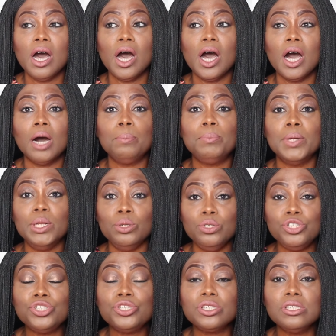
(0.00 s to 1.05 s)
uh,
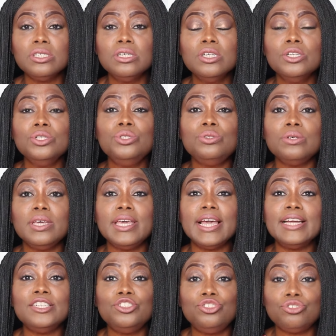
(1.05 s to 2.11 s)
pollution, to
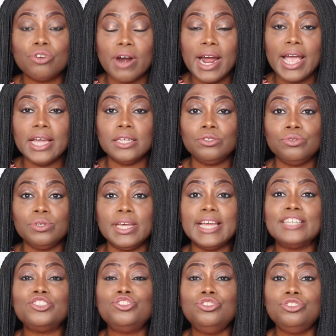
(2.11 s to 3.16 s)
get dry, to
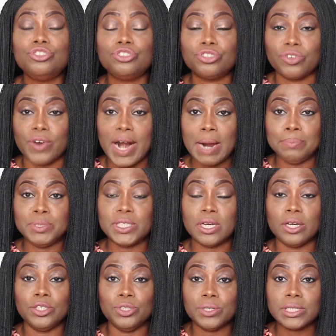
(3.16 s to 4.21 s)
get trapped
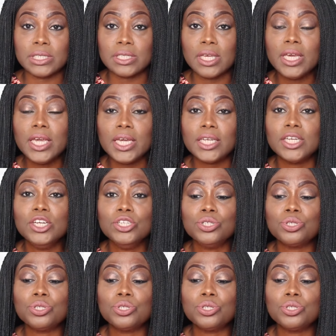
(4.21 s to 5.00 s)
on your skin.